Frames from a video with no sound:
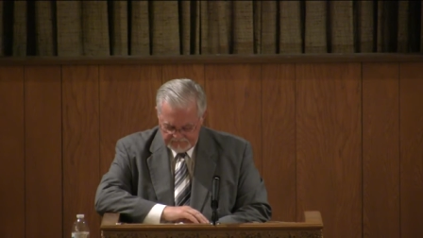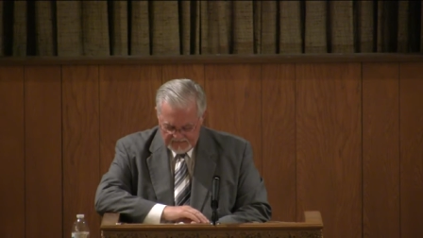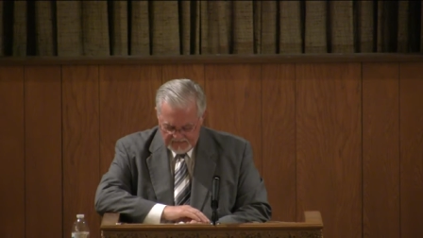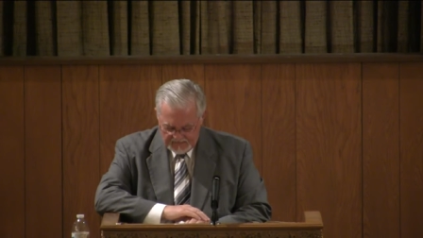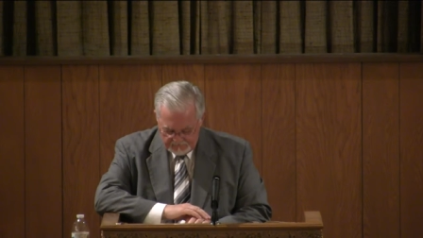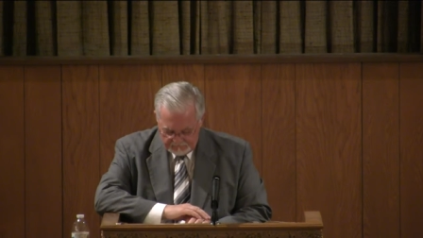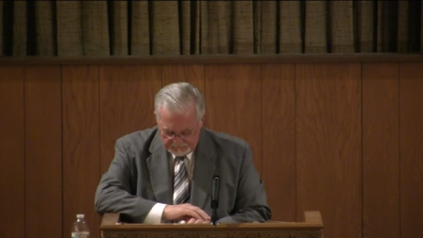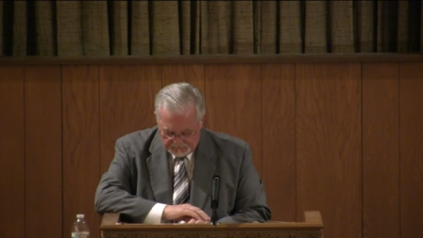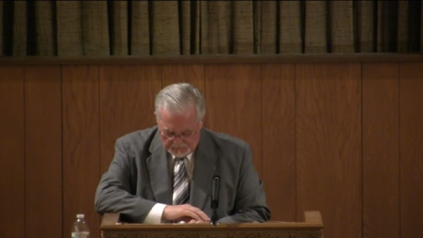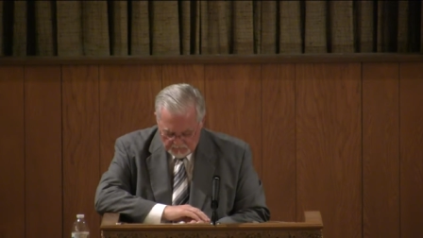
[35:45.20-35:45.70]

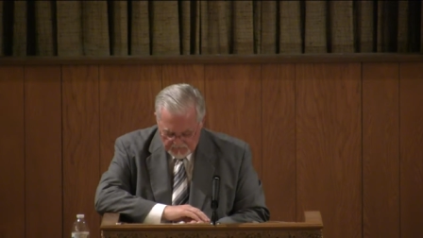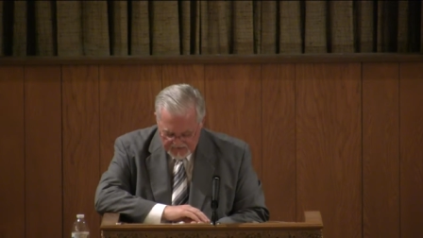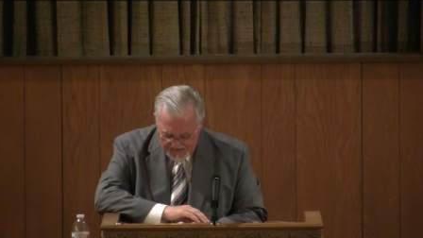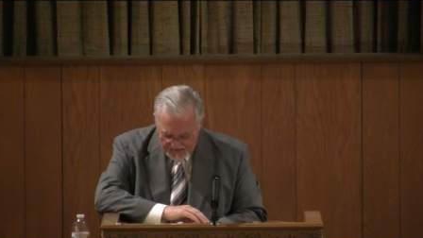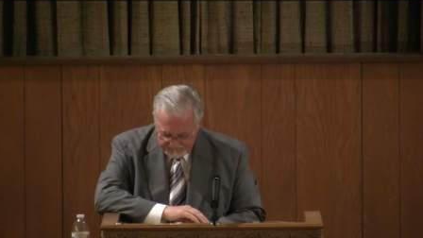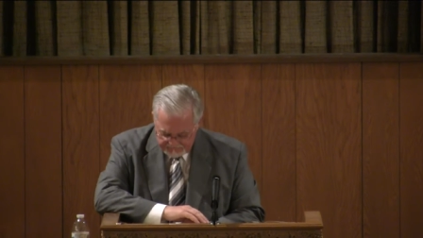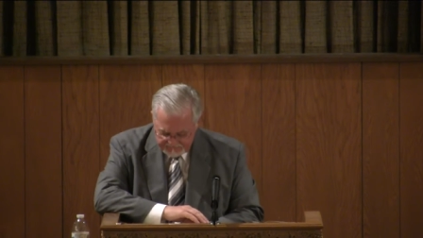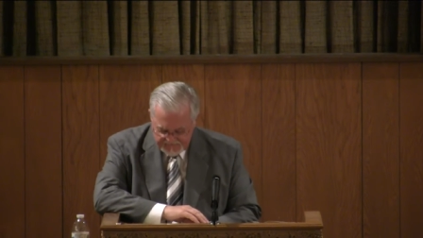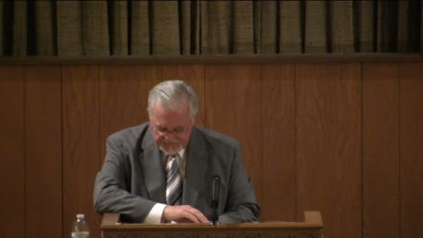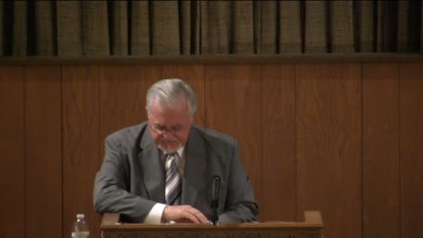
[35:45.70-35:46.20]
But we
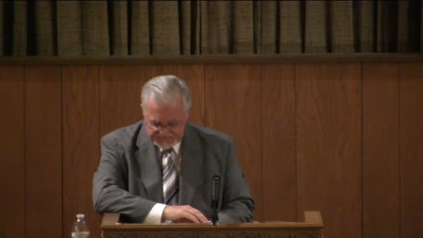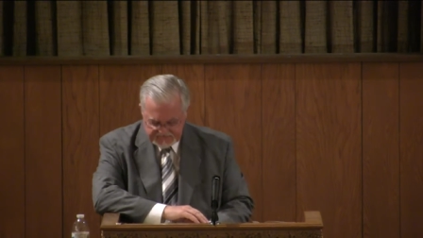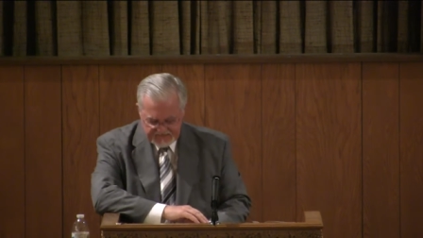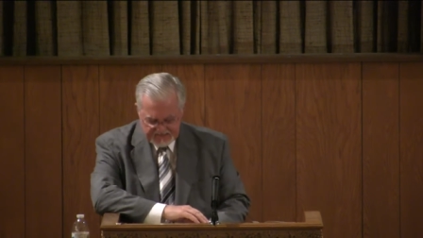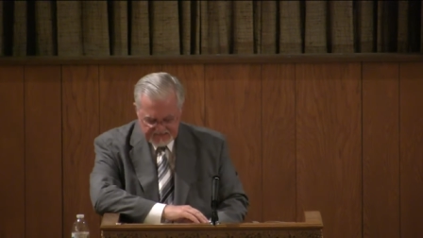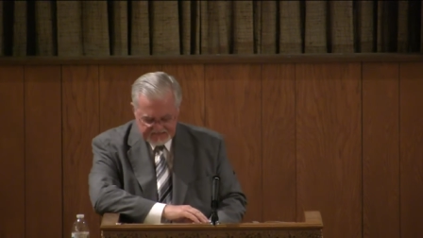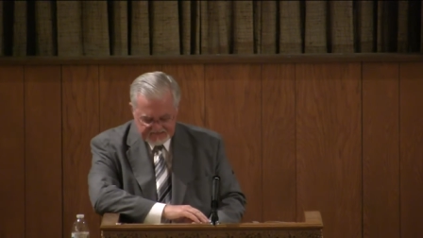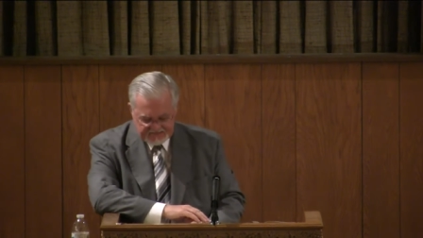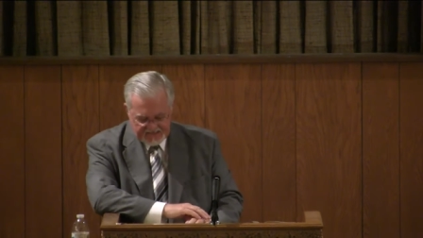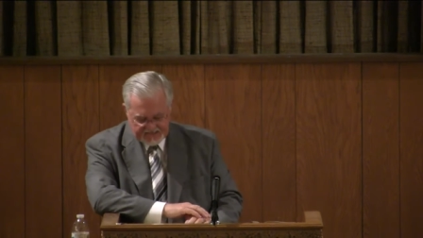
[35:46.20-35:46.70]
have this
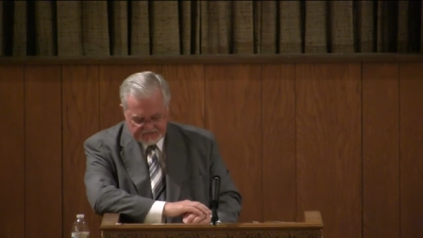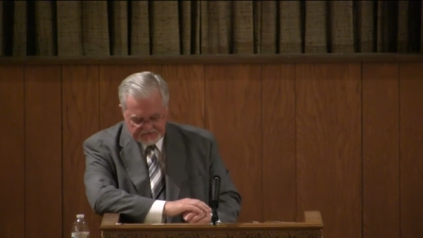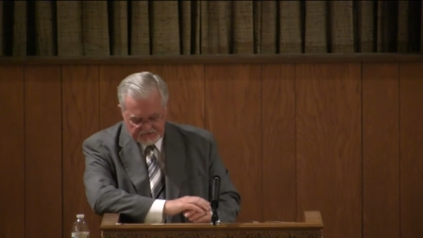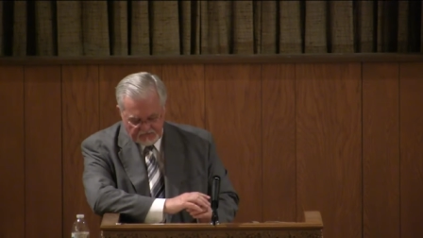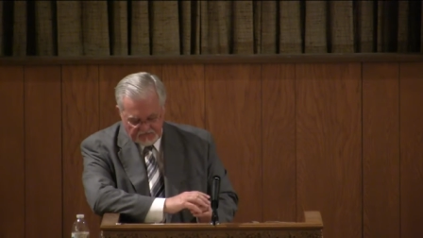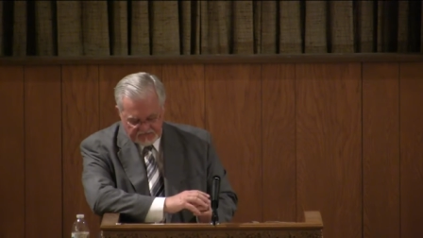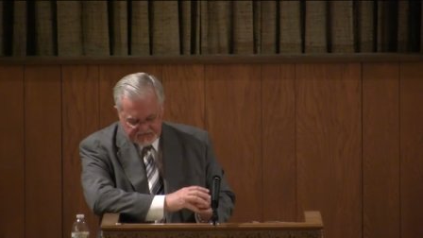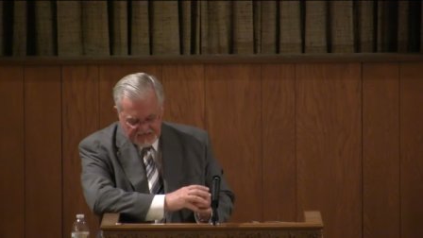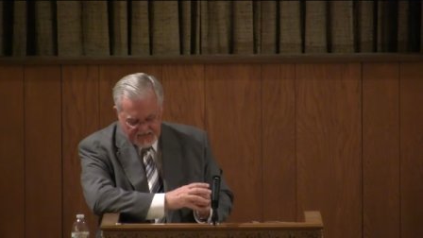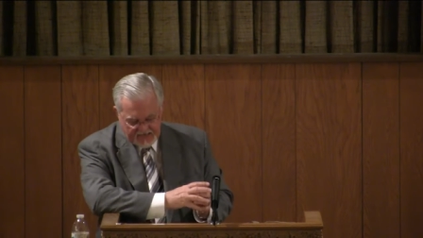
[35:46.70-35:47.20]
then said to
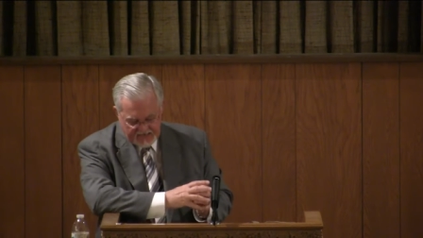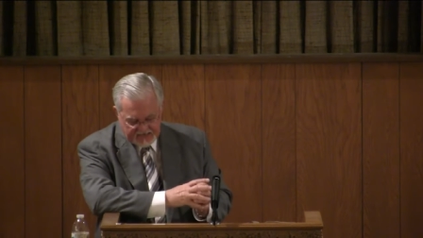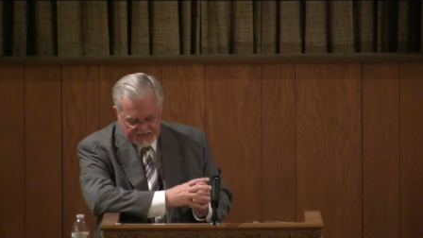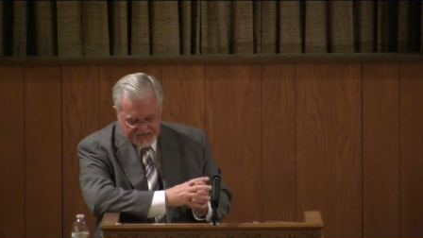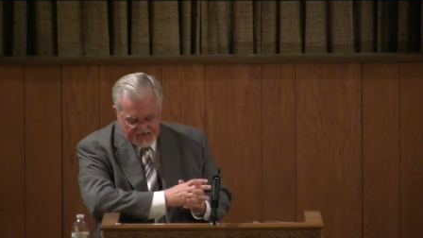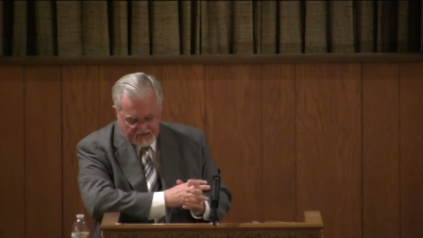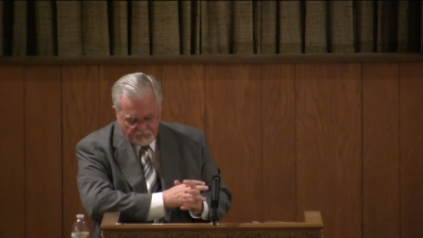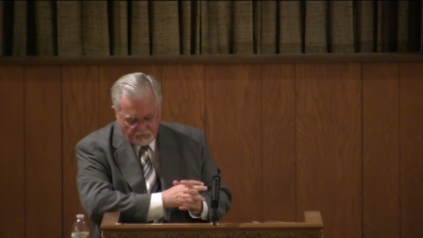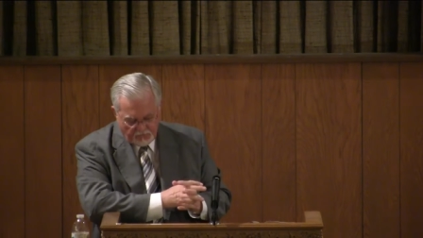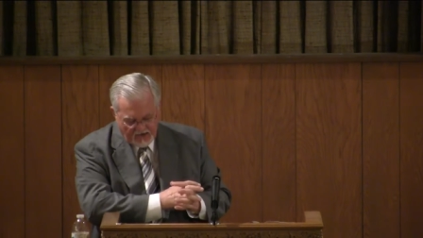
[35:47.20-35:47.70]
us Take
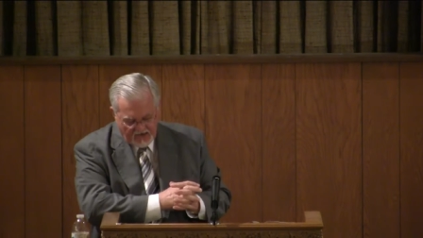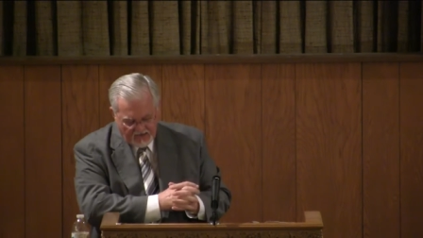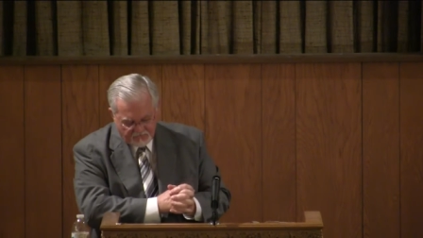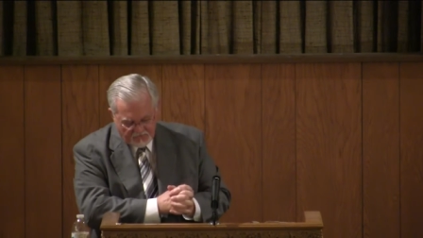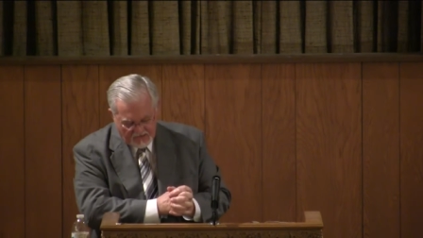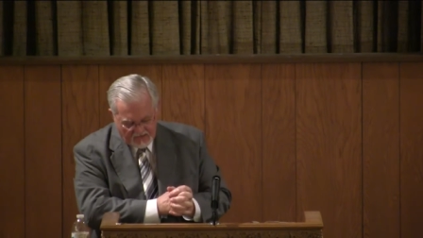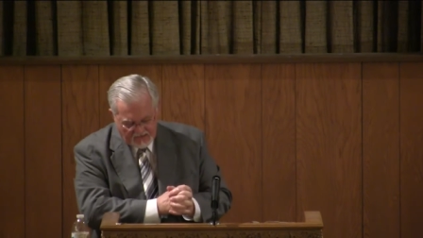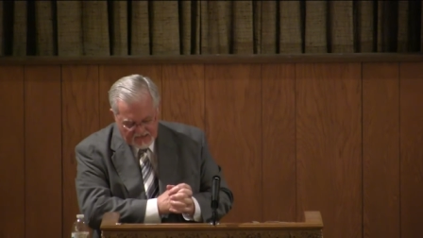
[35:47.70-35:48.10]
heed, brethren,